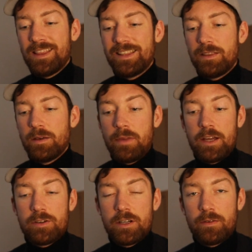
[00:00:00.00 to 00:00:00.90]
the
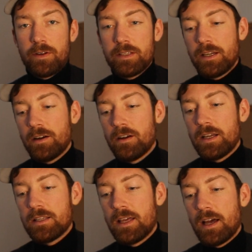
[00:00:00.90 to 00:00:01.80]
major difference here
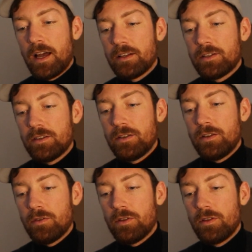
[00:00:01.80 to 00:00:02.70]
is that, you
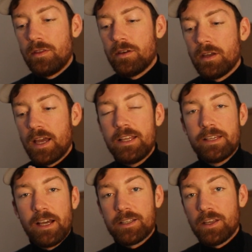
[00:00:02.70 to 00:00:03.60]
know, any
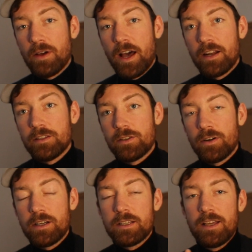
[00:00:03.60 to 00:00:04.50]
text that you add in
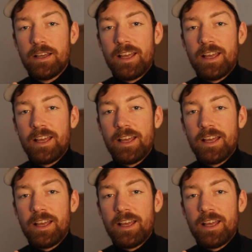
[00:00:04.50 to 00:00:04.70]
stories,